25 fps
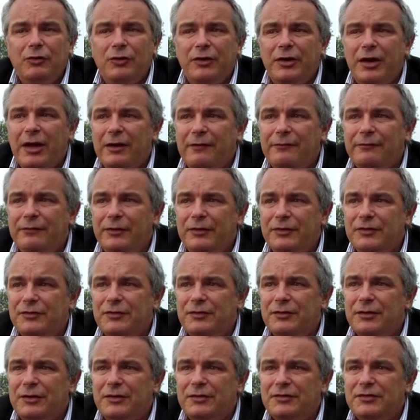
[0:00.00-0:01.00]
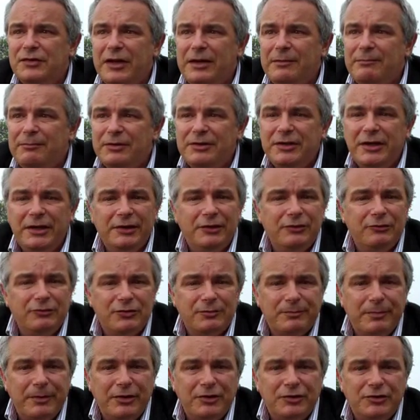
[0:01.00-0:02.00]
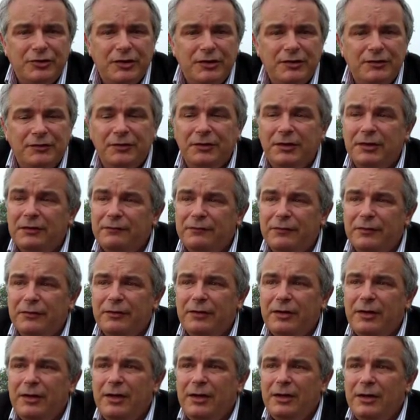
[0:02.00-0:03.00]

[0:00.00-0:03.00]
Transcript: can have the same botanical species in different